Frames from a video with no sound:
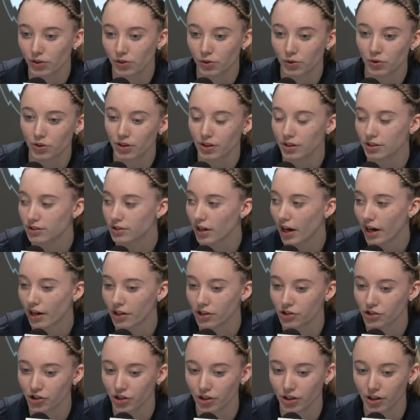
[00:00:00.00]
through the entire
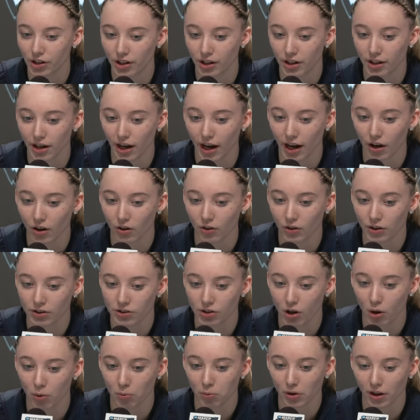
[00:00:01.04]
journey and how it's
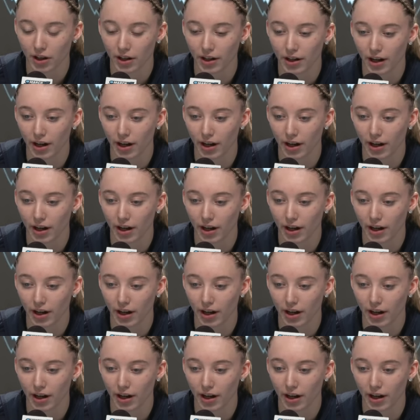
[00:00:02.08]
all played